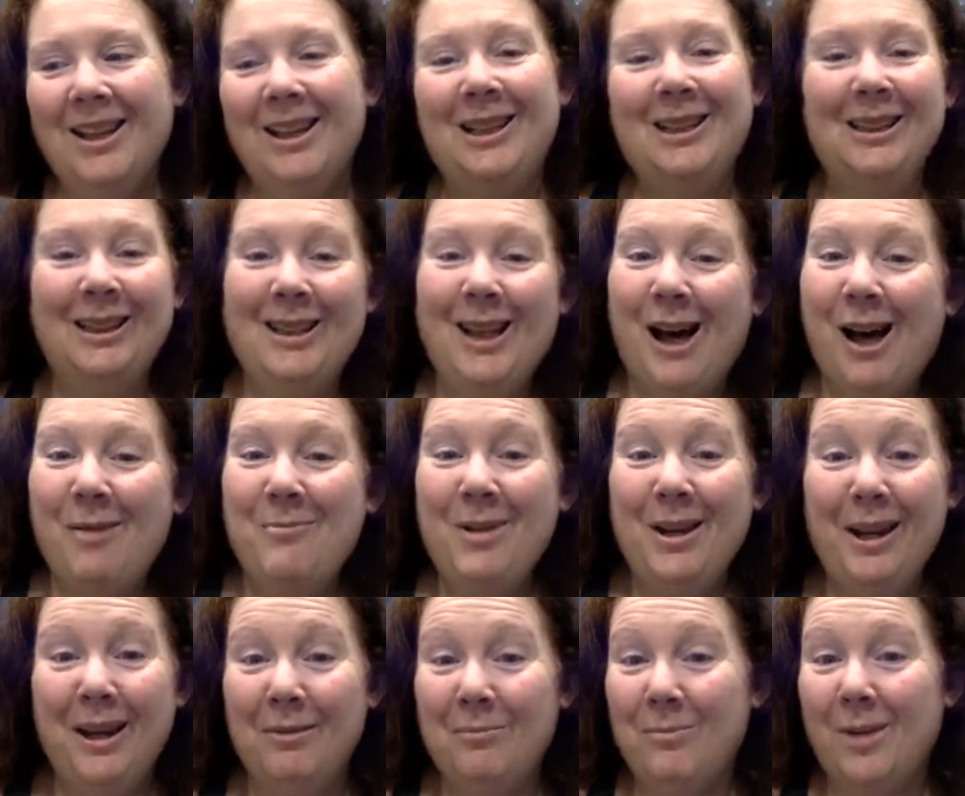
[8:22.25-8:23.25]

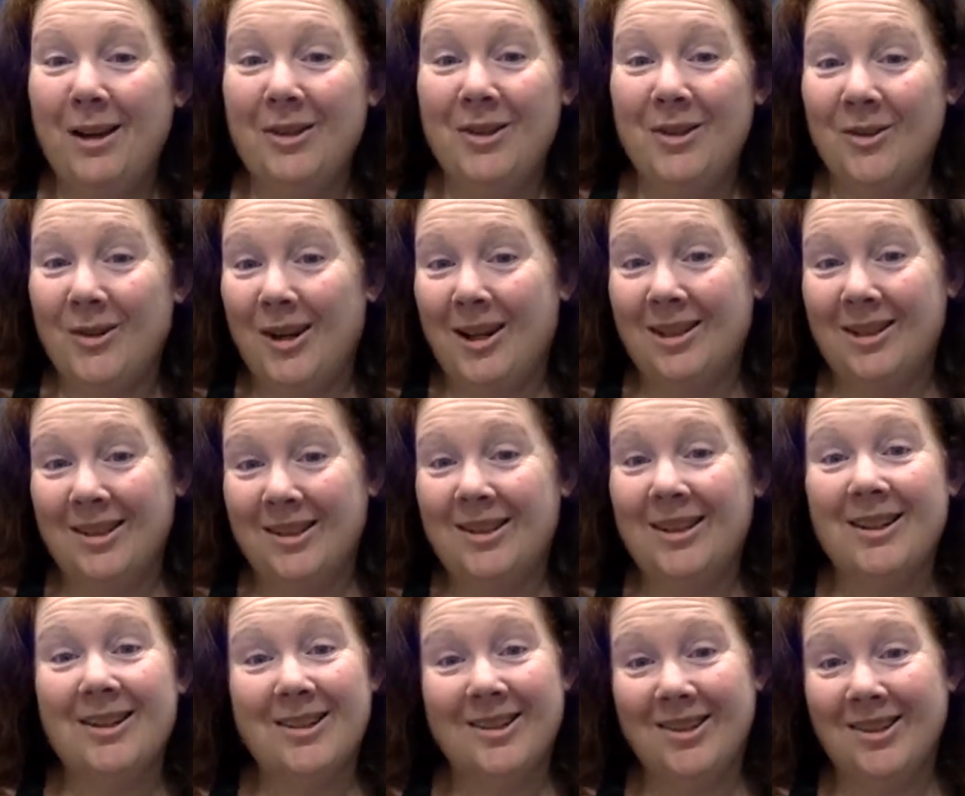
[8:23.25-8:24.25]
lobbing him mozzarella
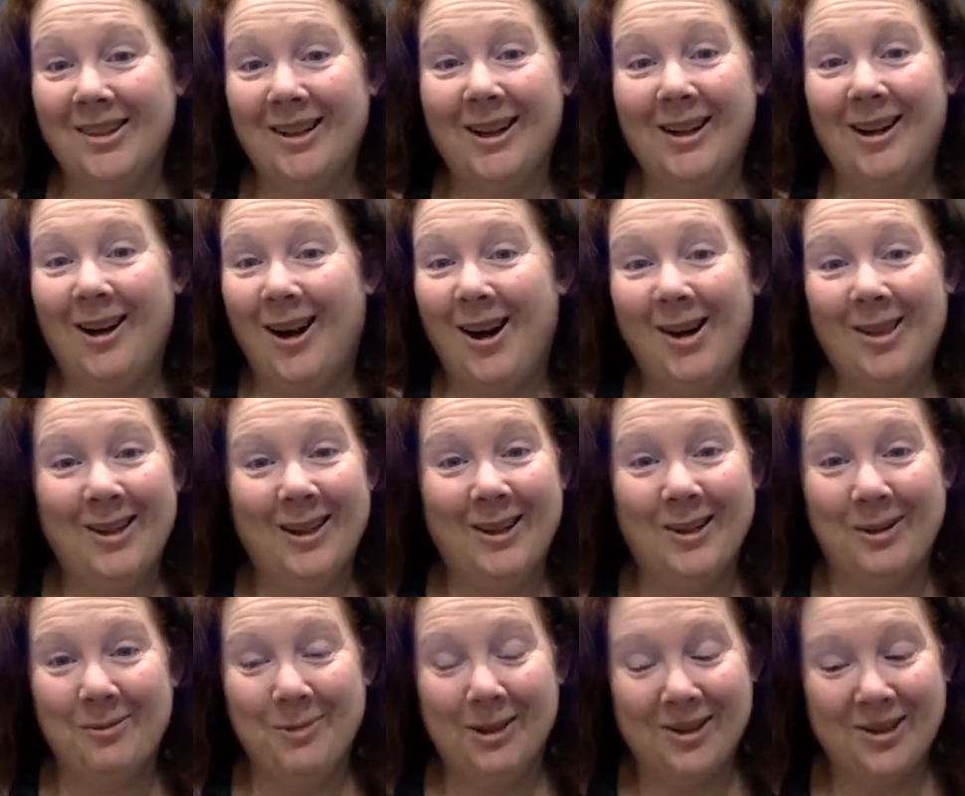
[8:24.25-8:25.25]
sticks during all the
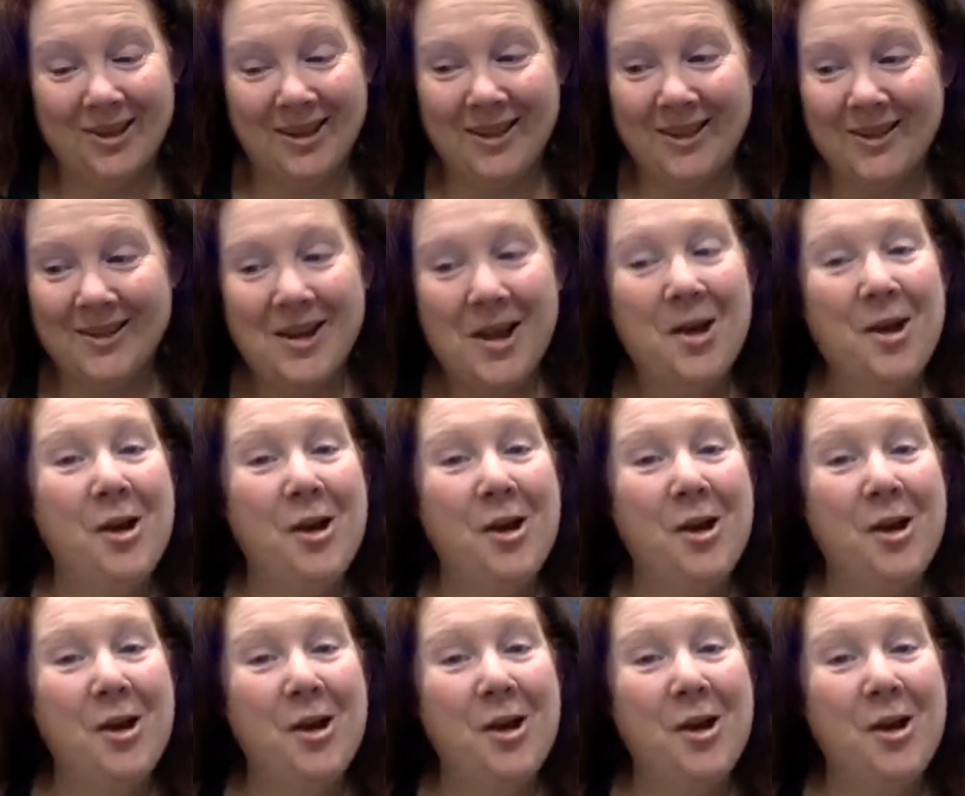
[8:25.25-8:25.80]
intermissions